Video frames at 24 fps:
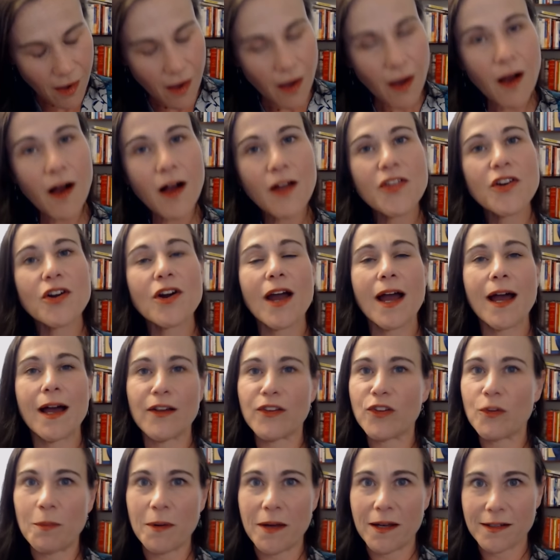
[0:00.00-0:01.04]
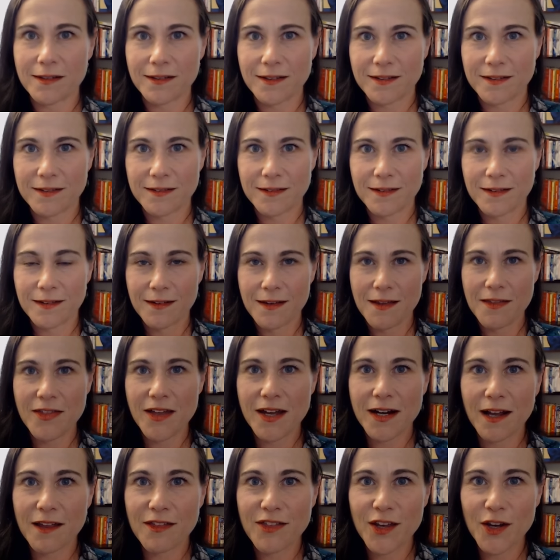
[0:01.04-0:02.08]
Other aspects that
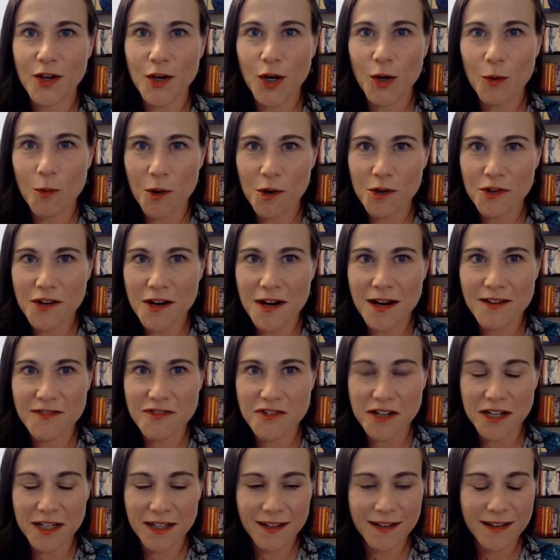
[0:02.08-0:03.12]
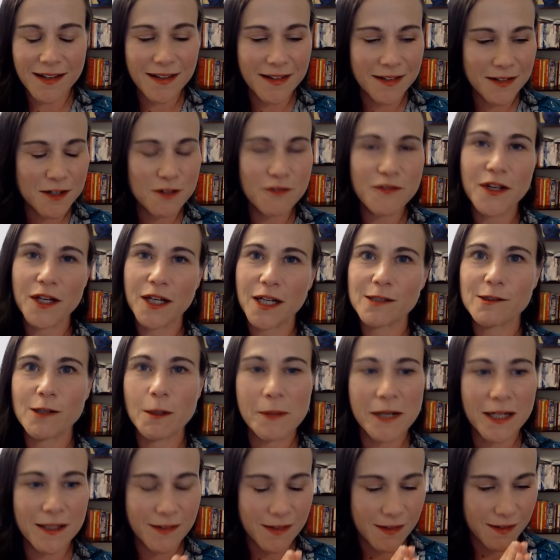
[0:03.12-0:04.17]
I think are worth covering in a video
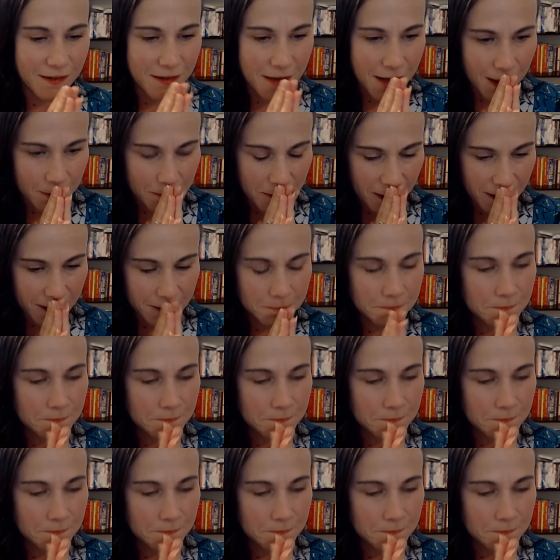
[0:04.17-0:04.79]
about this topic.